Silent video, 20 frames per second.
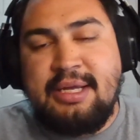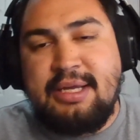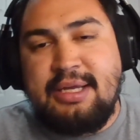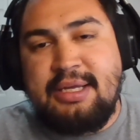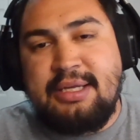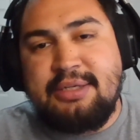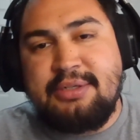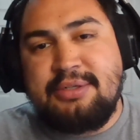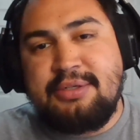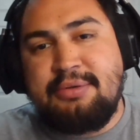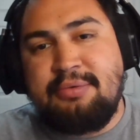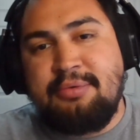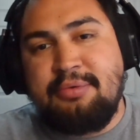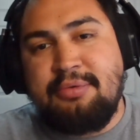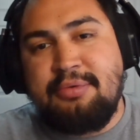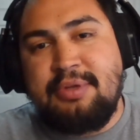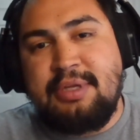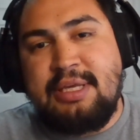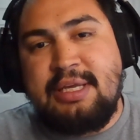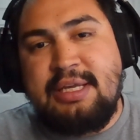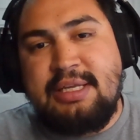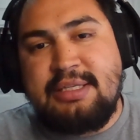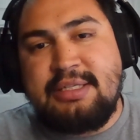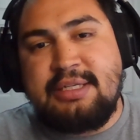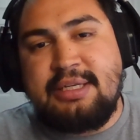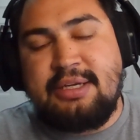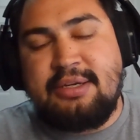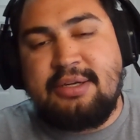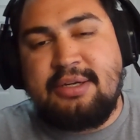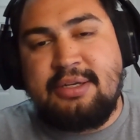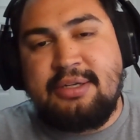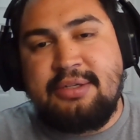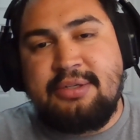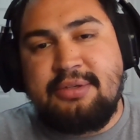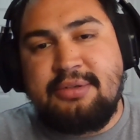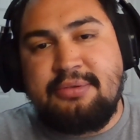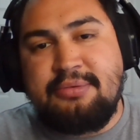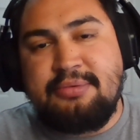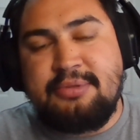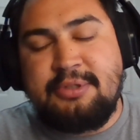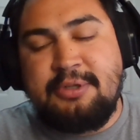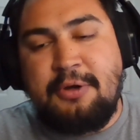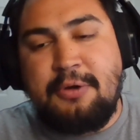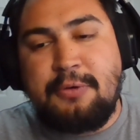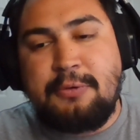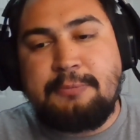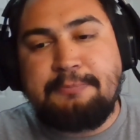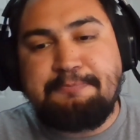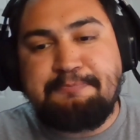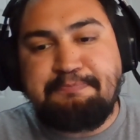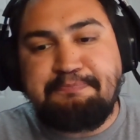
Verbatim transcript: and screw the heatsink onto. So